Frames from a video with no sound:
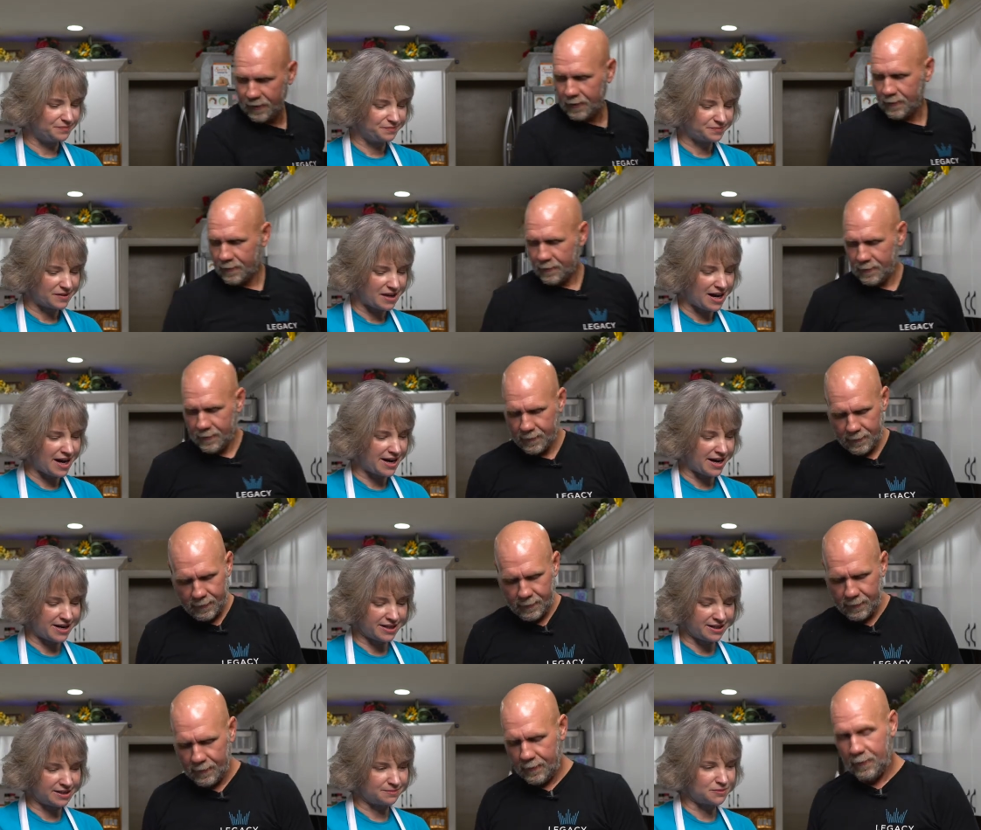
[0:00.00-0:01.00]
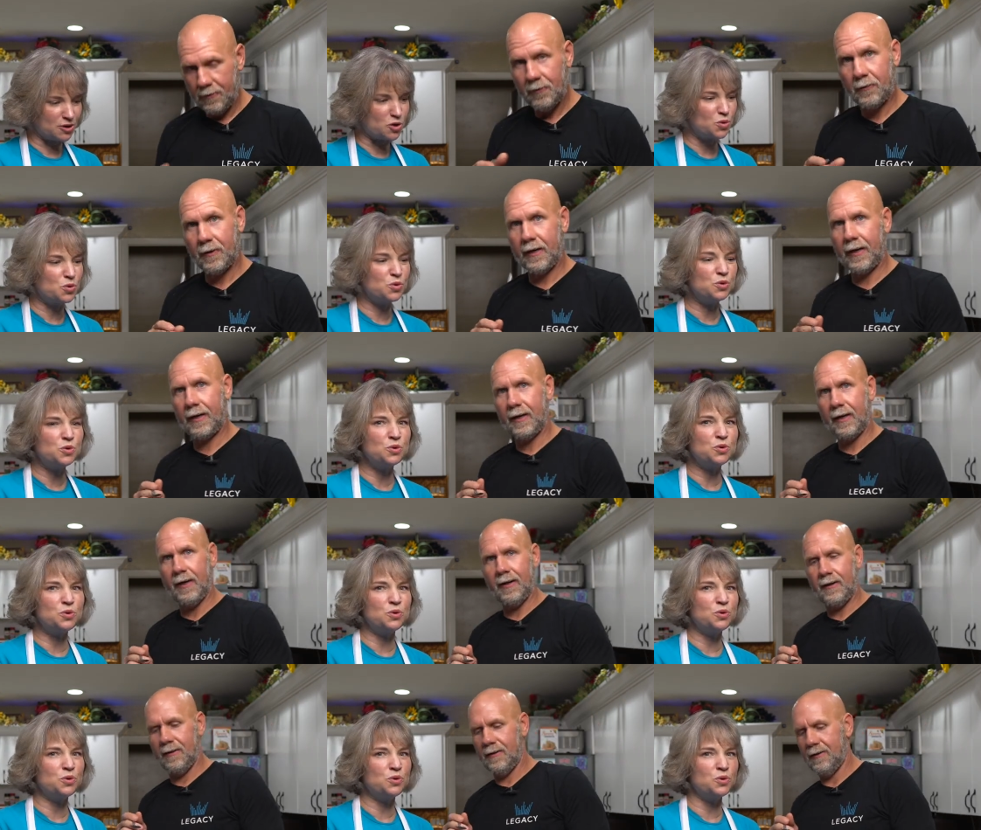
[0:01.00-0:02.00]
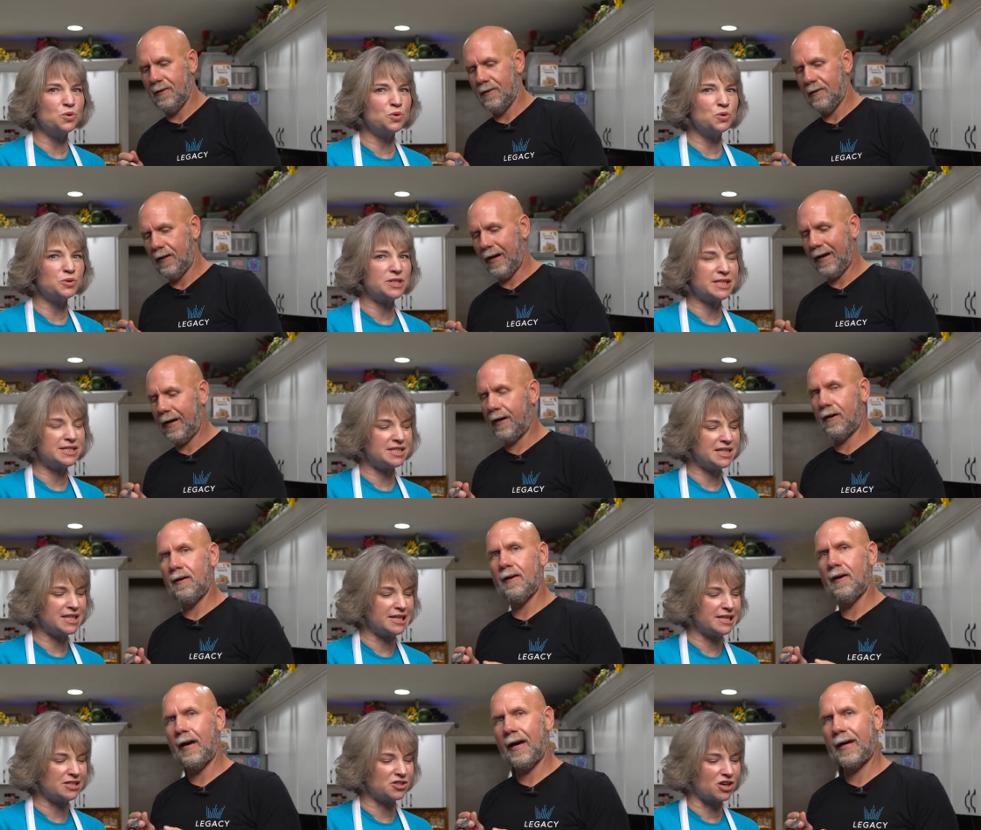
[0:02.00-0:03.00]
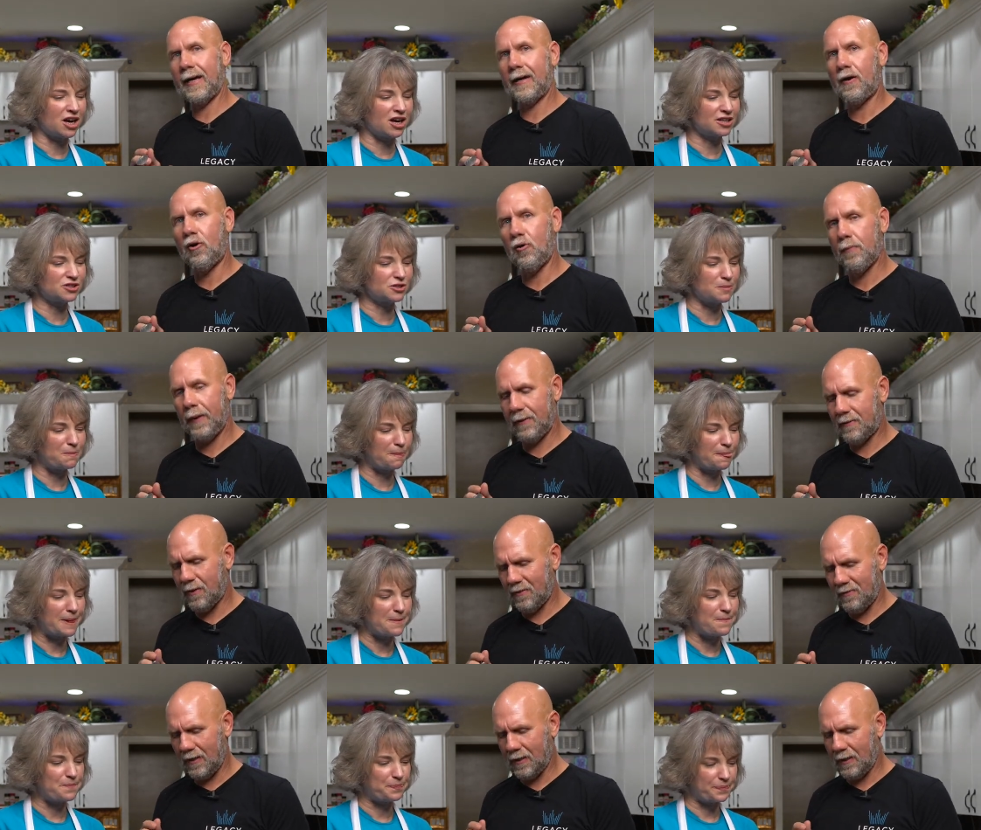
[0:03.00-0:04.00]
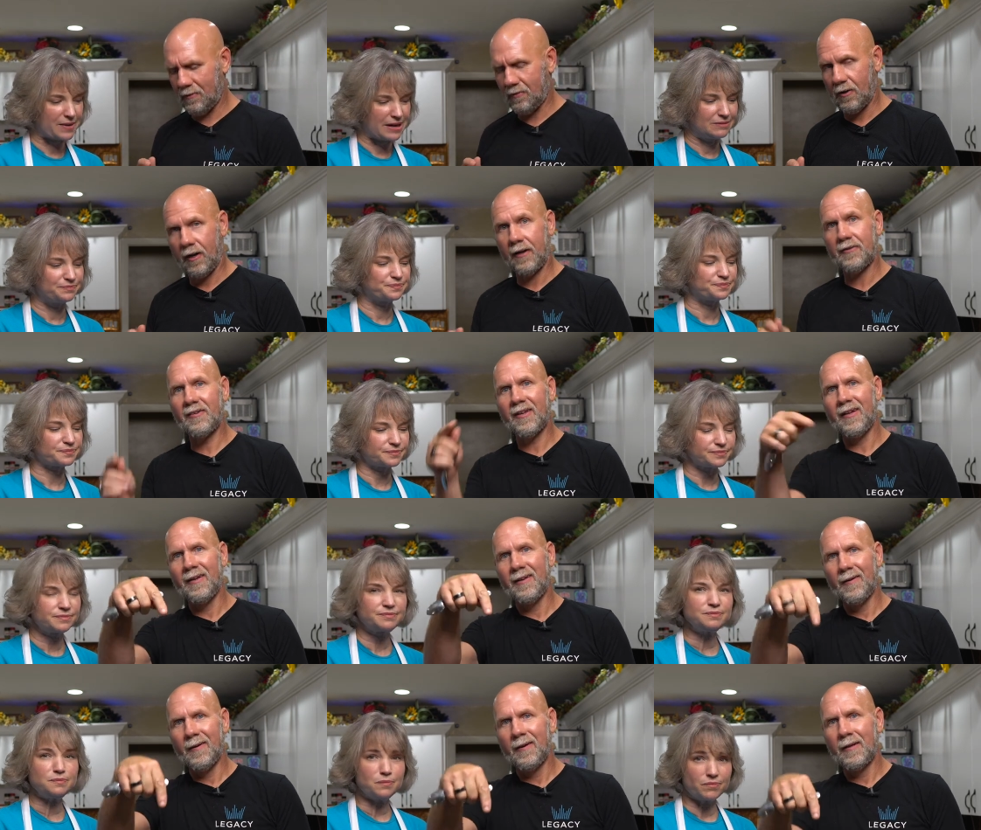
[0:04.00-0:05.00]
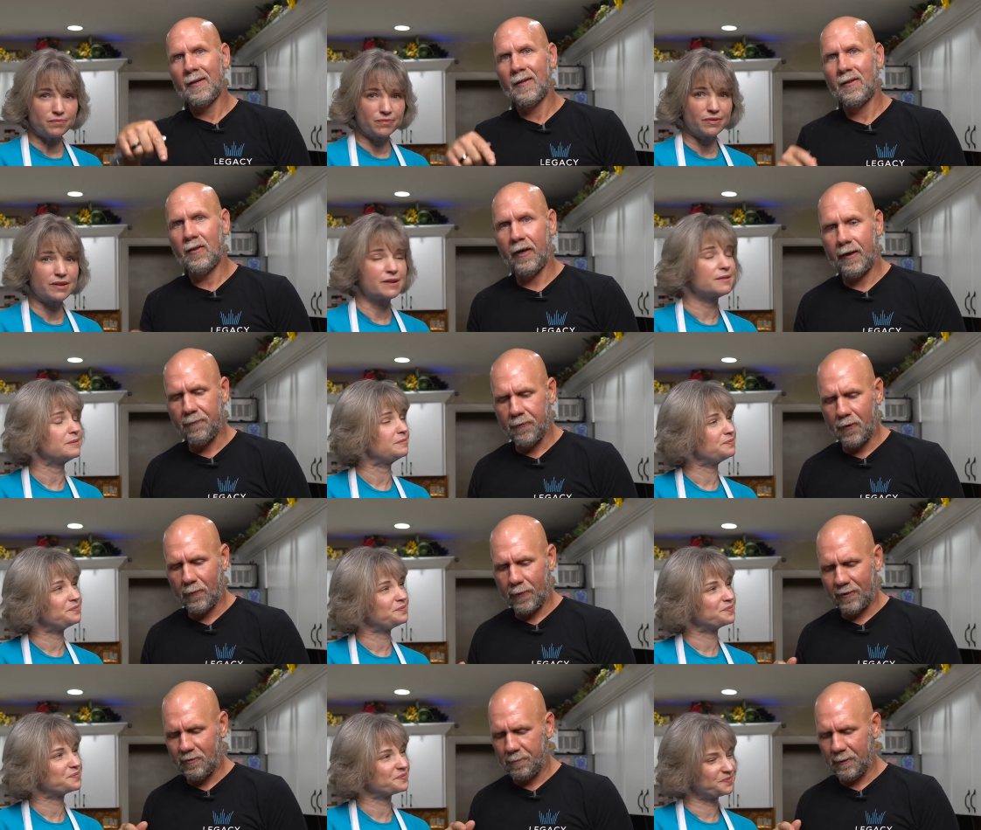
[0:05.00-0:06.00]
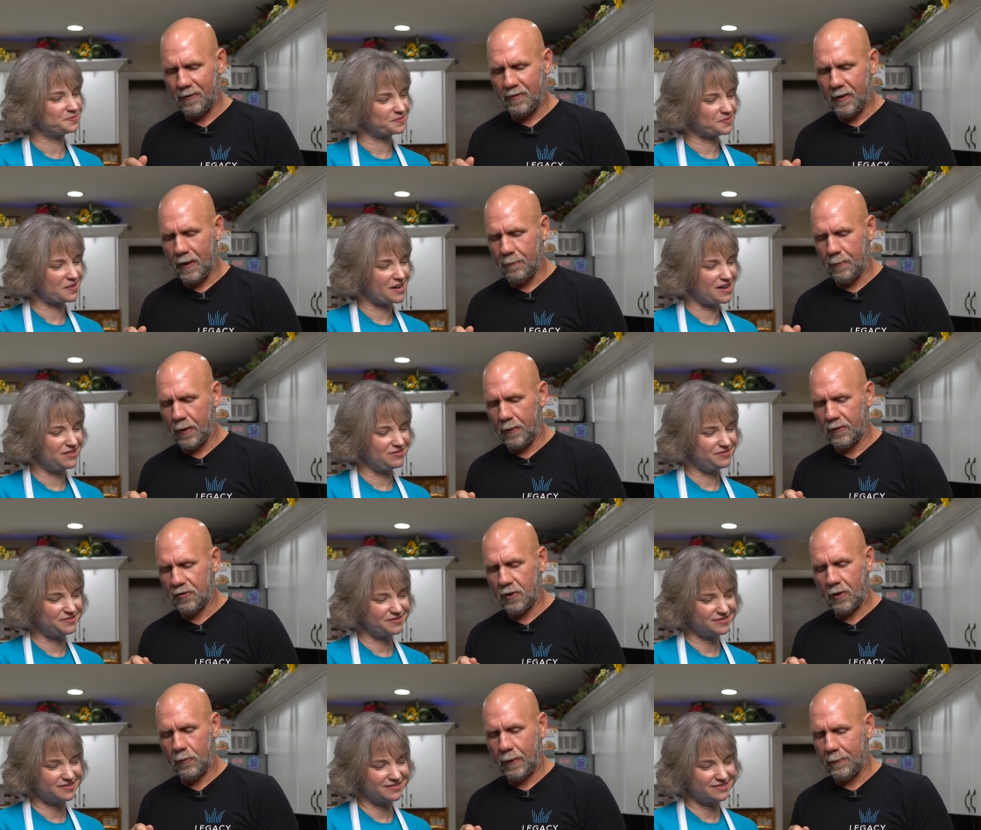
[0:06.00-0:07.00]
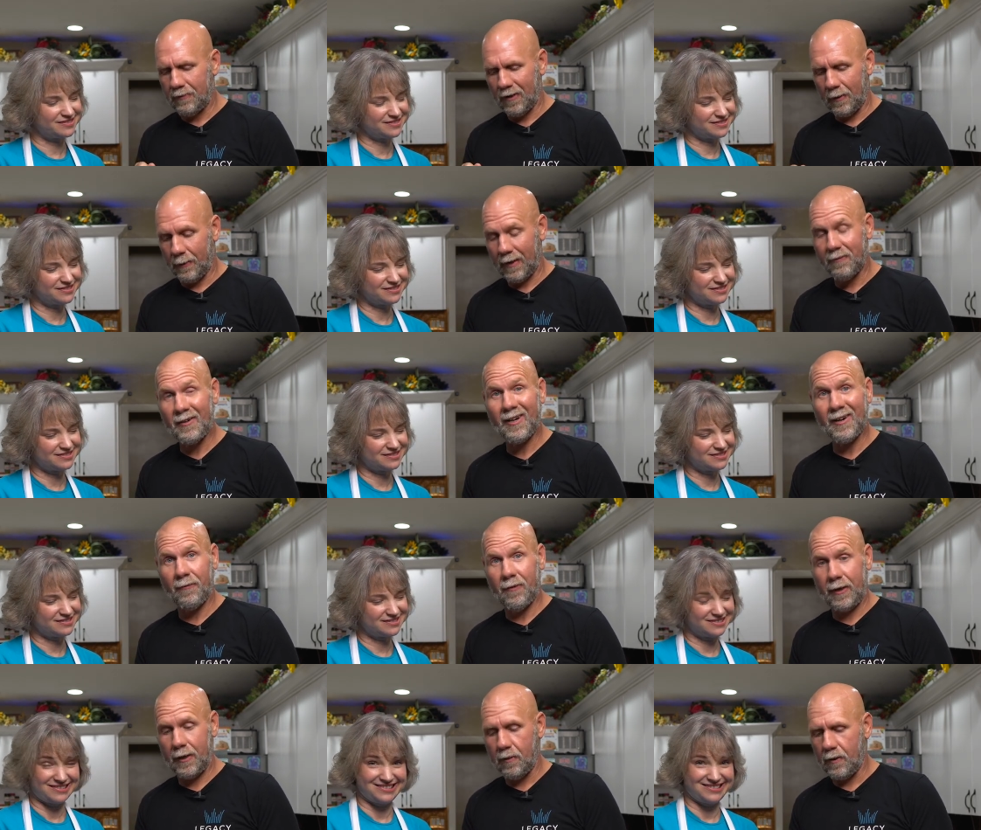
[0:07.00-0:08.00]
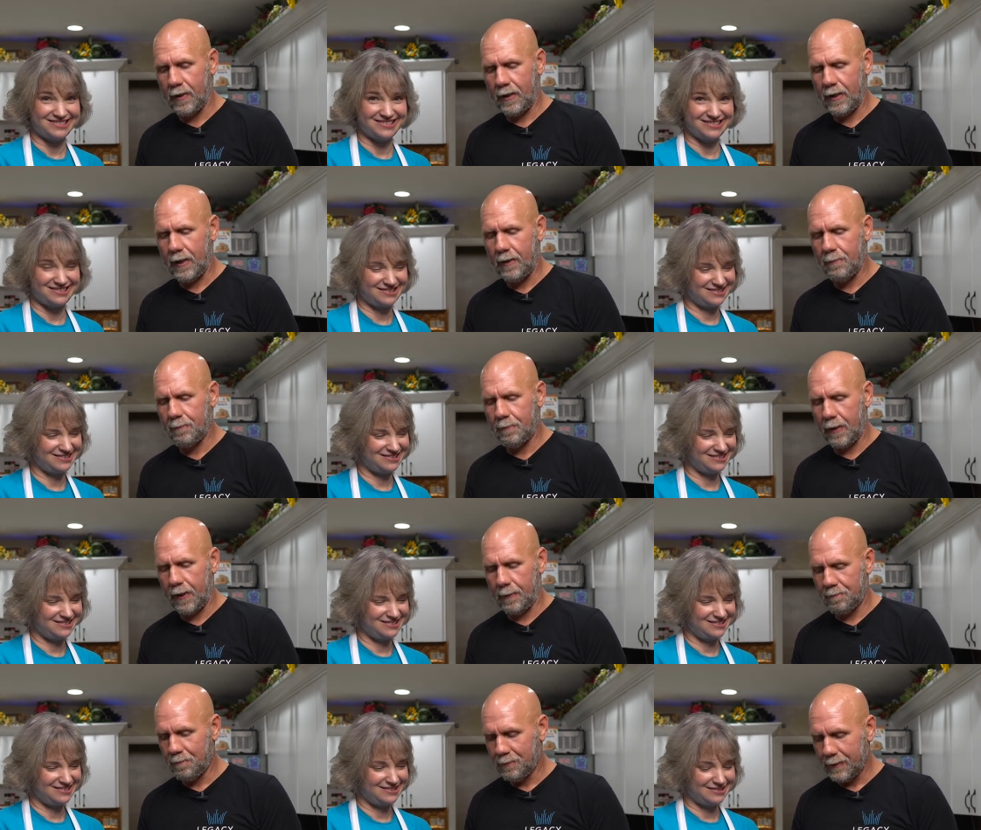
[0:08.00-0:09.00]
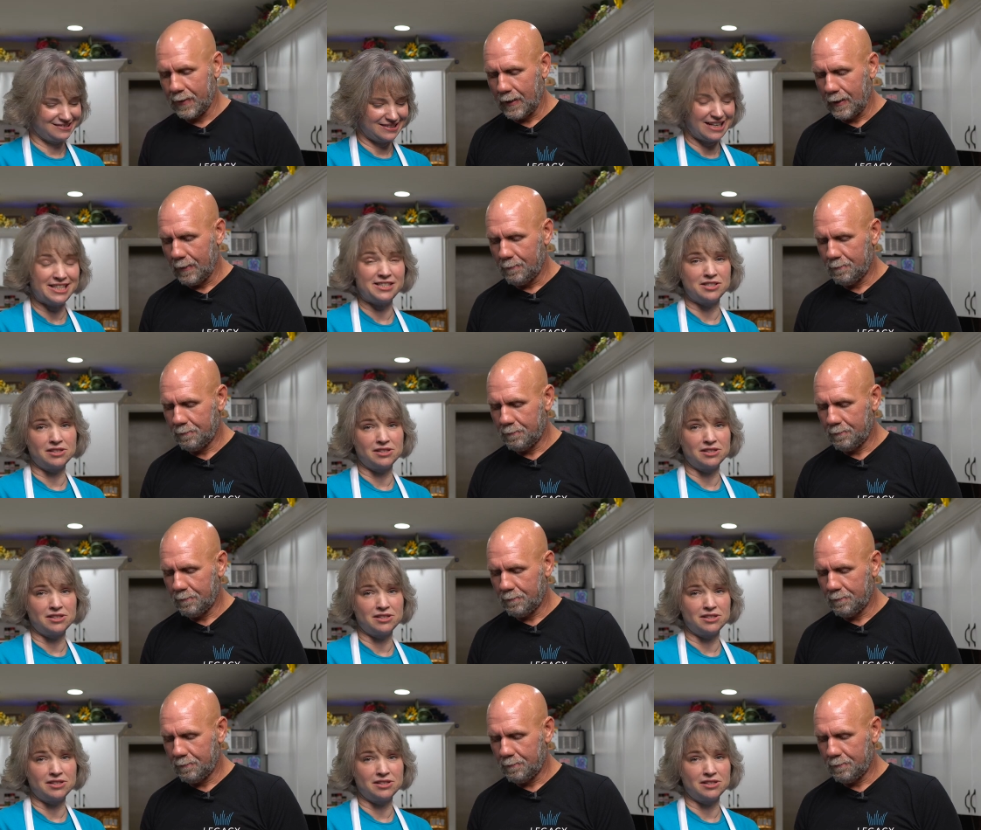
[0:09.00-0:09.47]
Speaker 1: it?
Speaker 2: I am. But Ooh, I got. Tzatziki I got, sauce. I got homemade
Speaker 1: tzatziki sauce. Link for the recipes down below. It's on our website. We haven't done a video on it yet, but
Speaker 2: it's